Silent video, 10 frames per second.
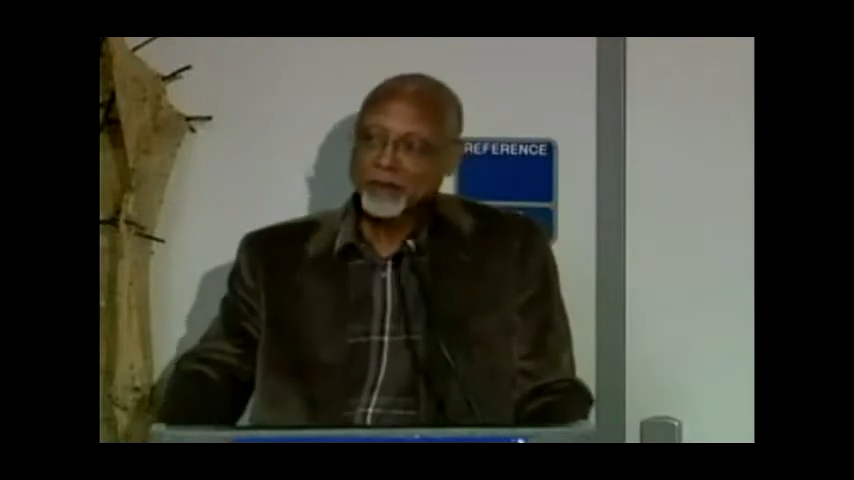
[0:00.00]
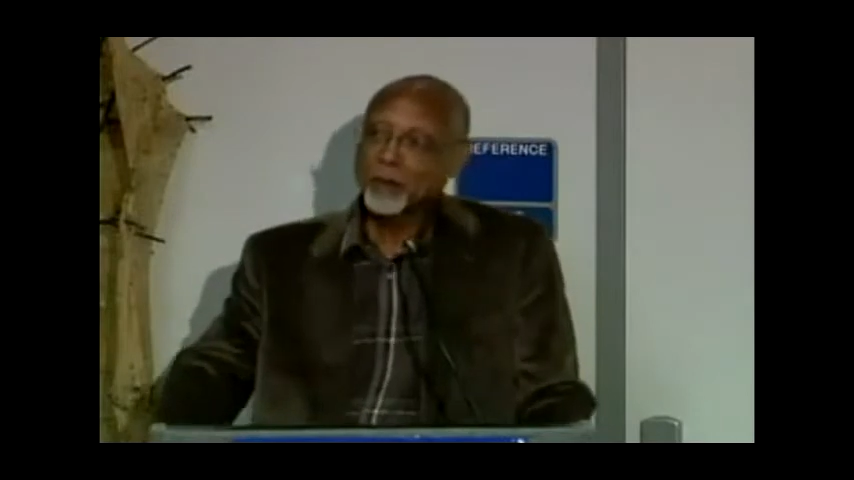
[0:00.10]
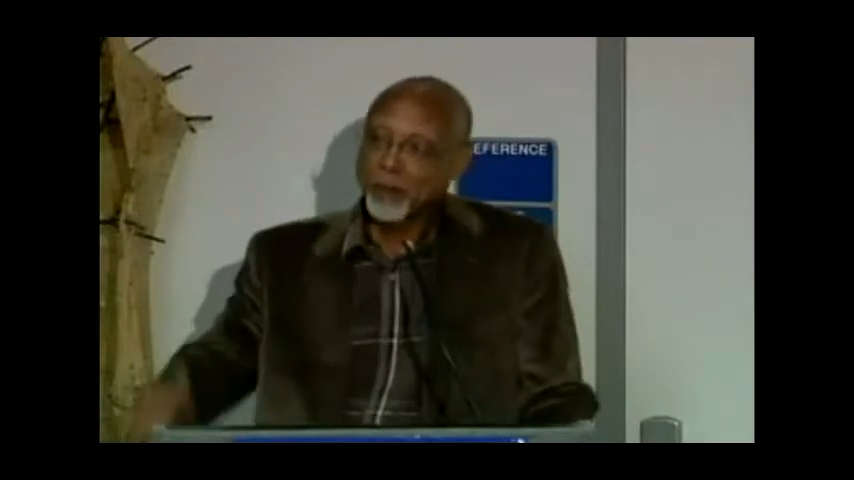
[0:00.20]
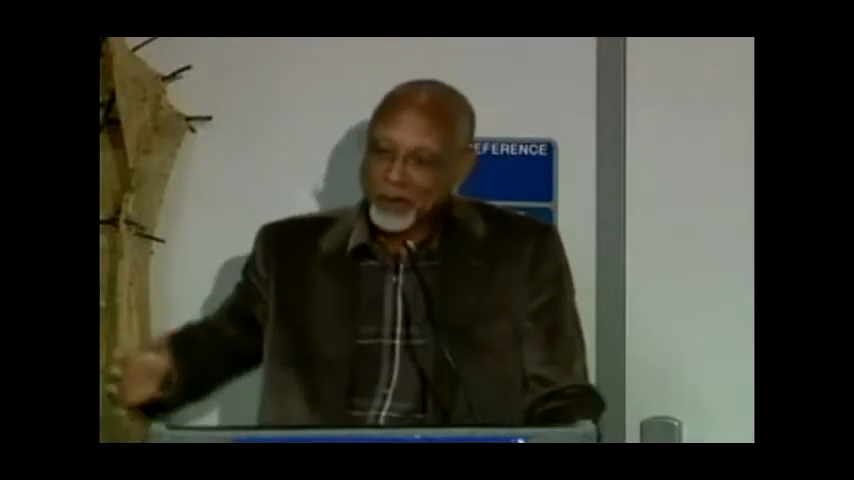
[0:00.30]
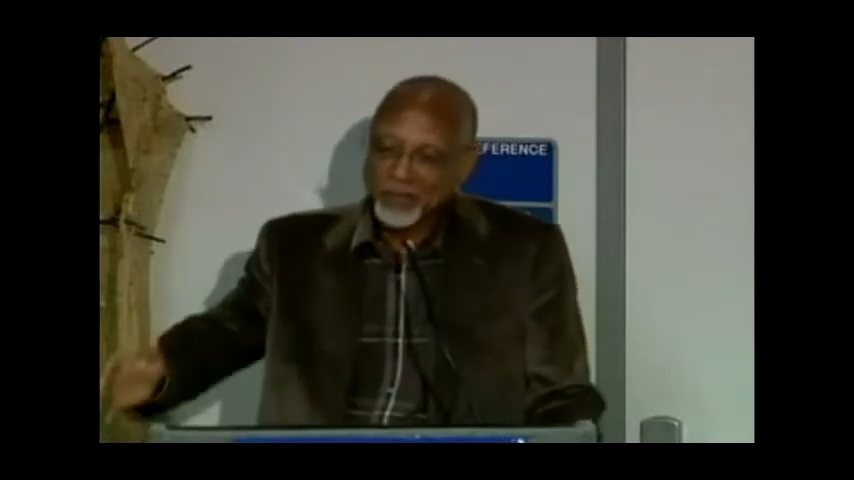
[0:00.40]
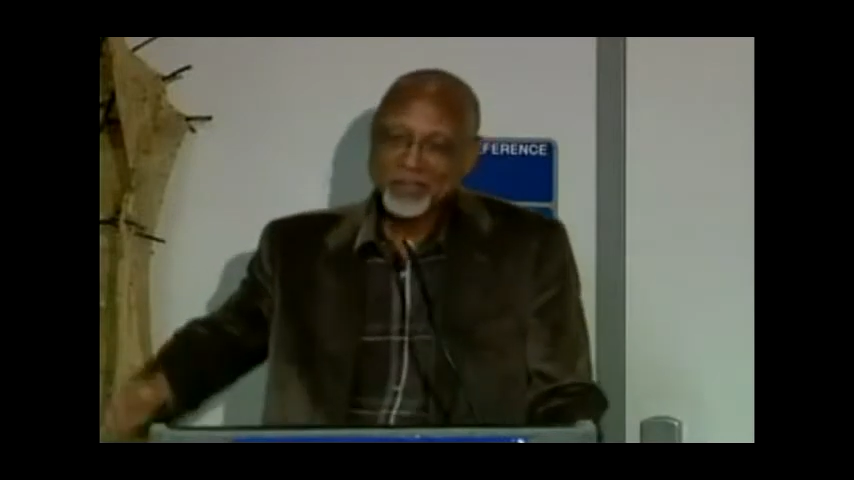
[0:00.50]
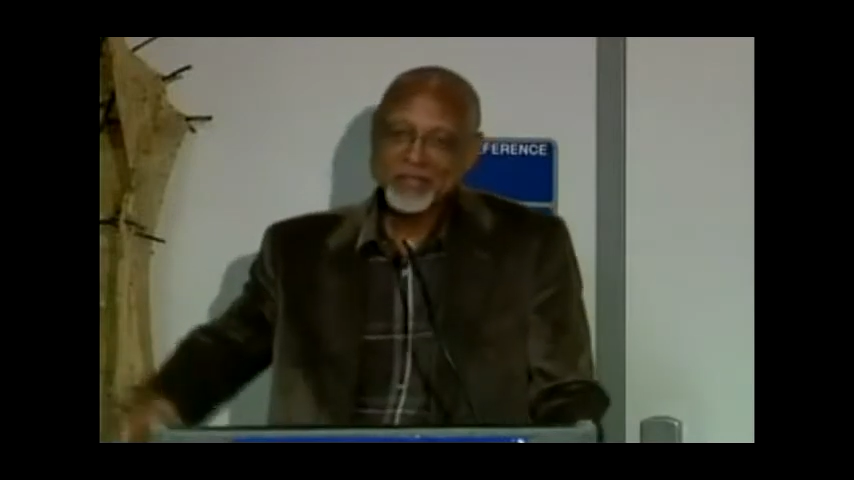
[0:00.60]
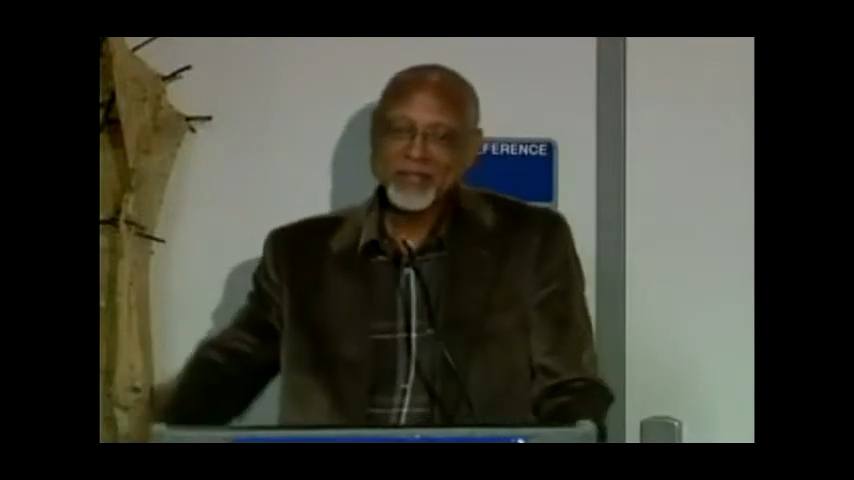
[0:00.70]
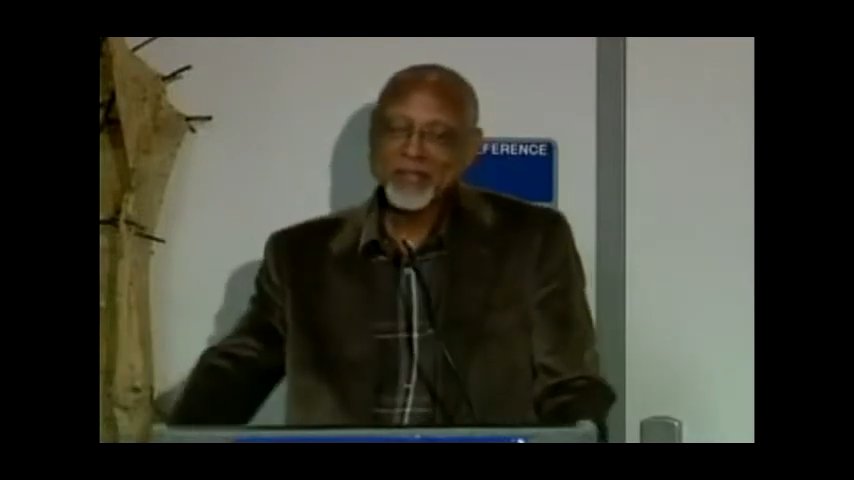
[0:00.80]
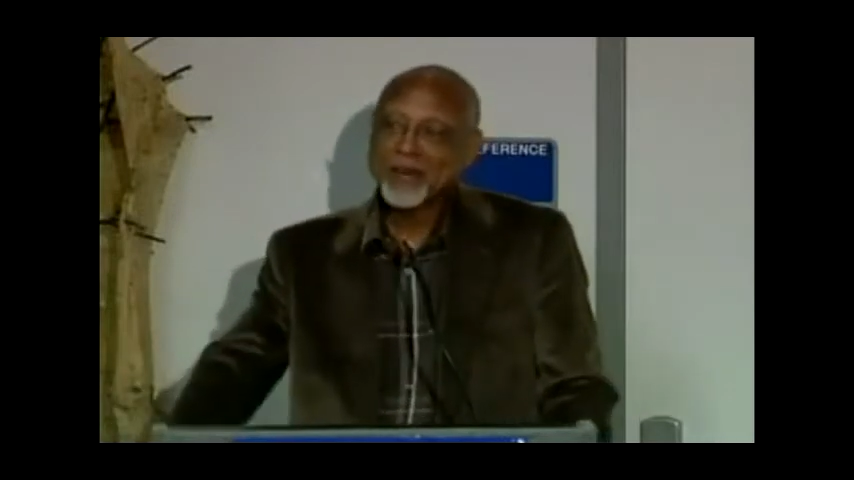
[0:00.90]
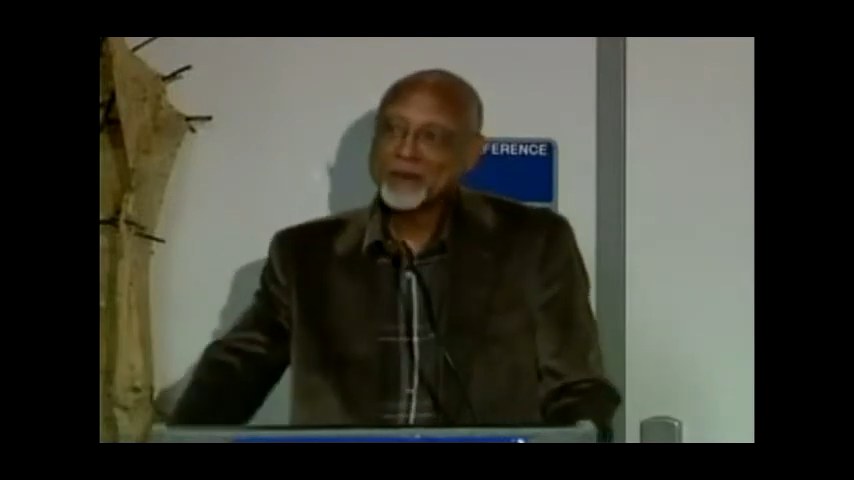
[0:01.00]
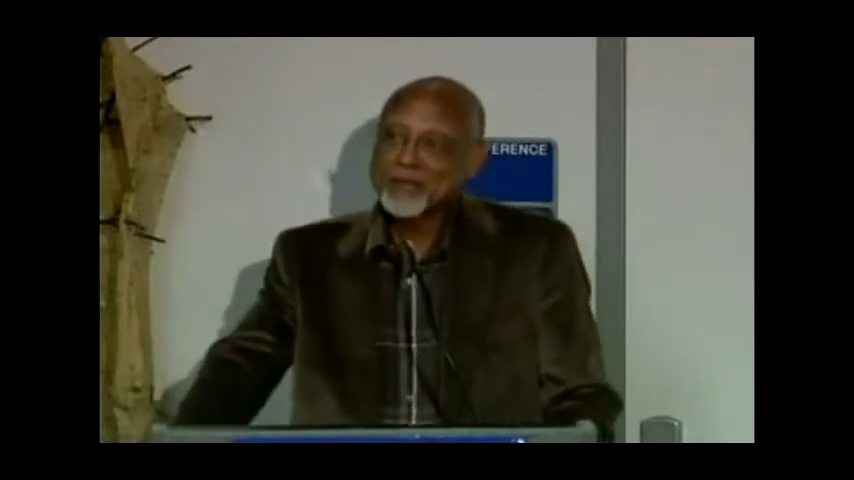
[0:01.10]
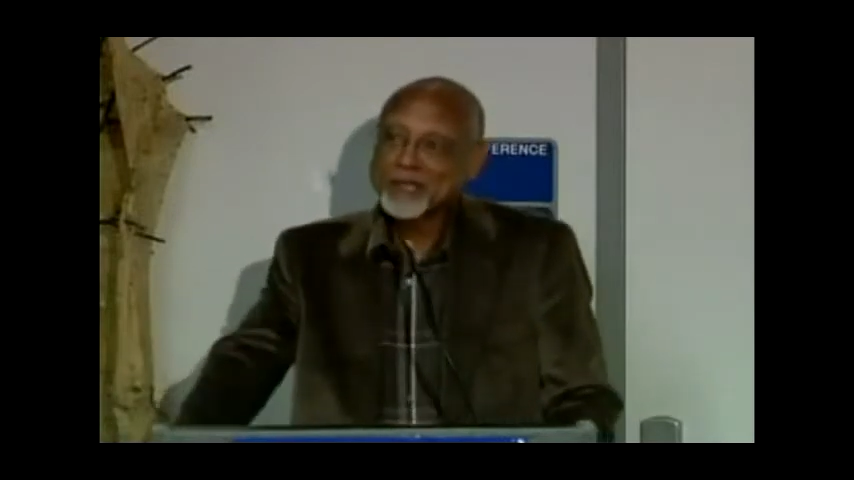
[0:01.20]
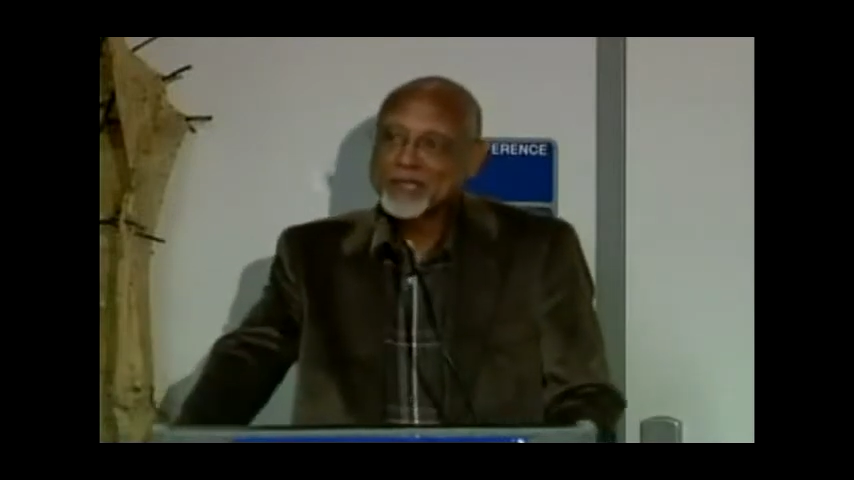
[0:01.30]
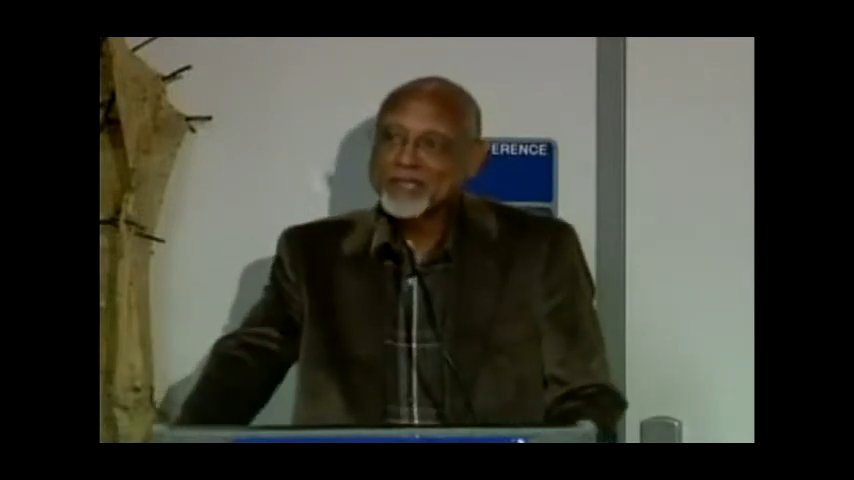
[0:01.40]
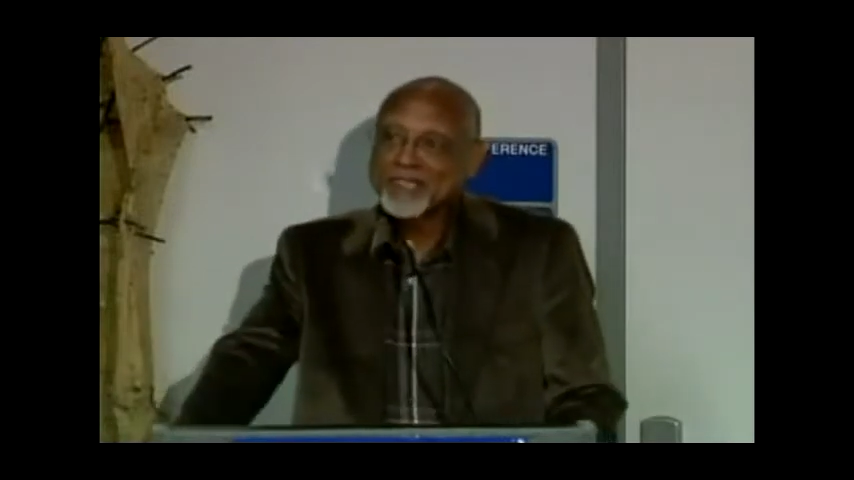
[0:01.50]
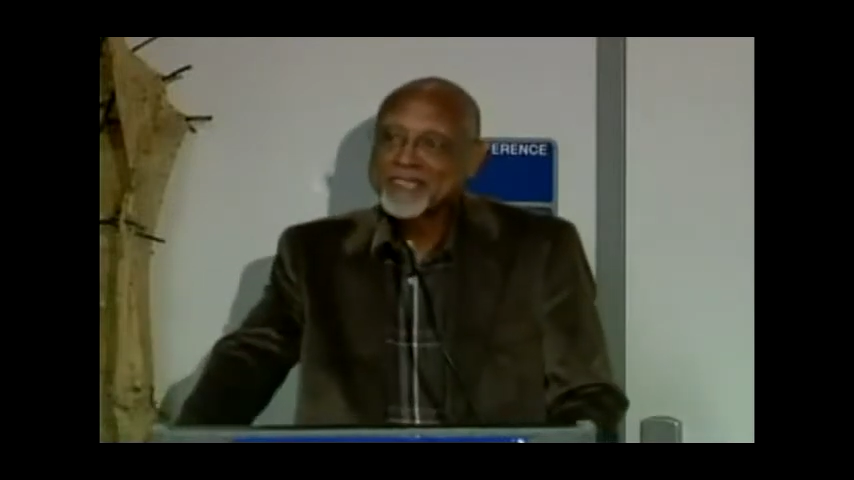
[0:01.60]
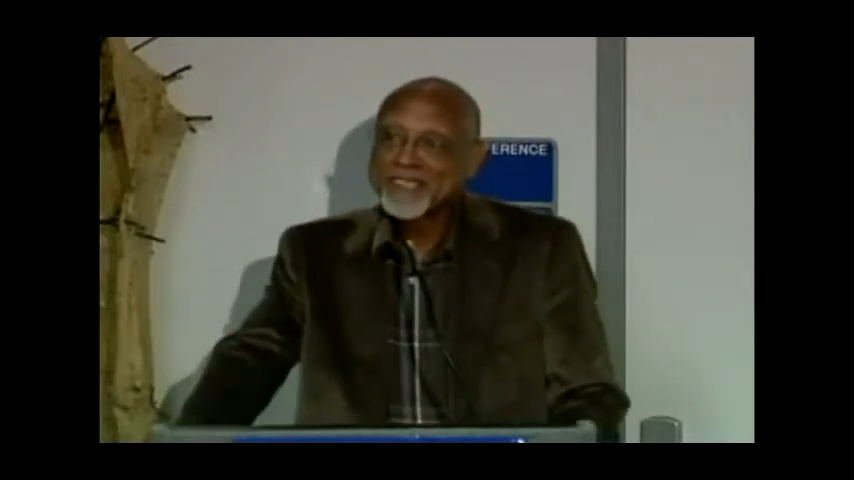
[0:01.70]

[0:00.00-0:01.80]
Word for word: report to the council.